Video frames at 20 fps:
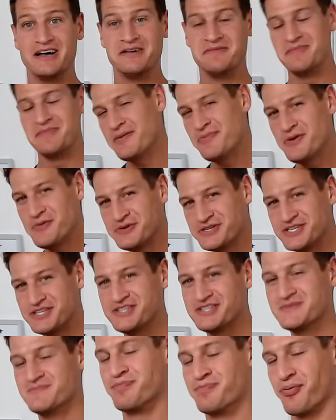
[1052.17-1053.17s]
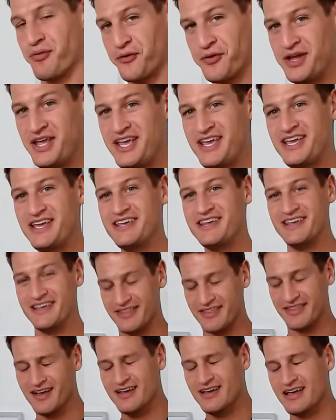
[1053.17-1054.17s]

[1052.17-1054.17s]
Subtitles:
Maybe we should just breathe